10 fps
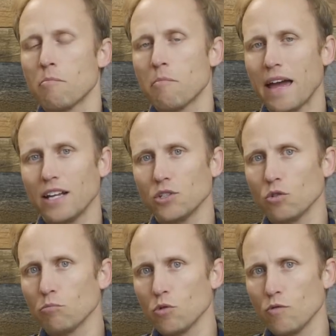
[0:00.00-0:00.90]

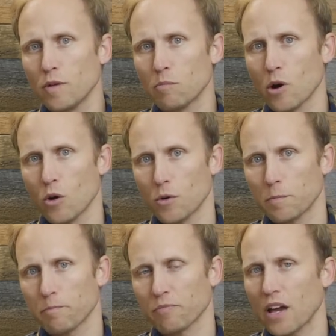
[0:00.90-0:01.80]
Manual movie mode.
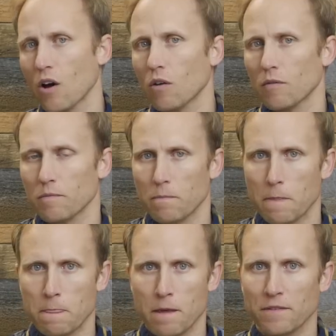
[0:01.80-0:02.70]
Now,
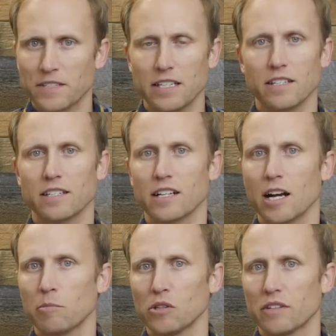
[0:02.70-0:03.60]
I've seen this in a
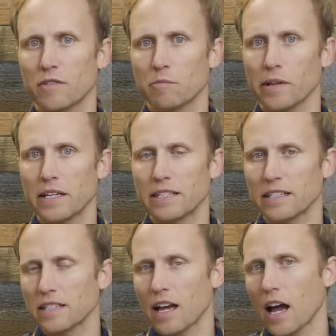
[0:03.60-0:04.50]
couple different
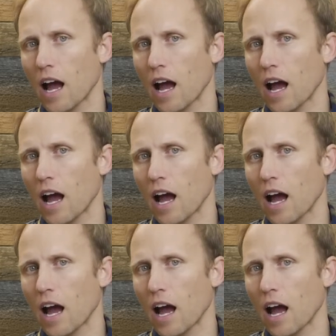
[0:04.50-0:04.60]
places.